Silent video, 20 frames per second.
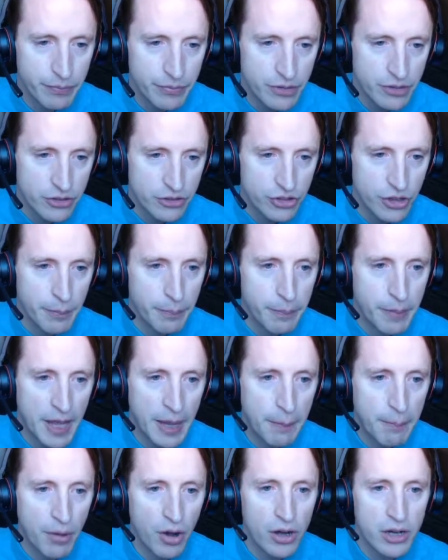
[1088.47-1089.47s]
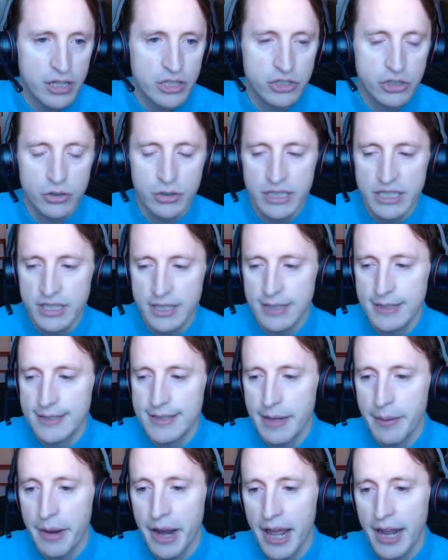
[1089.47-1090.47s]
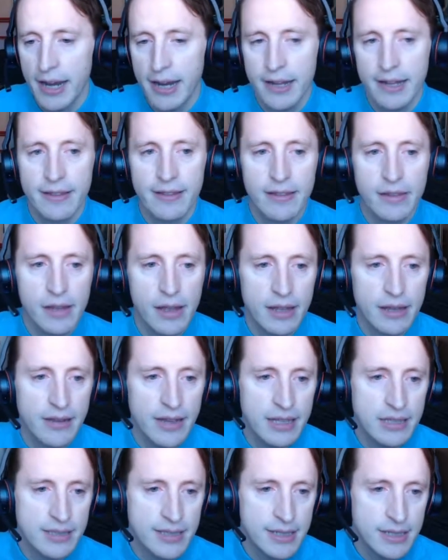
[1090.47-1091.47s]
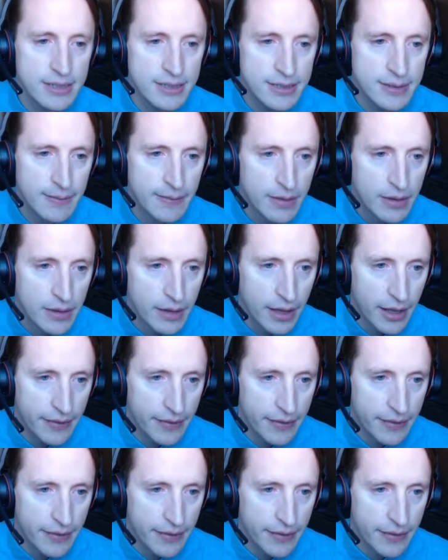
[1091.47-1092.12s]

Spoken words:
just a big body, so he's intimidating in that sense.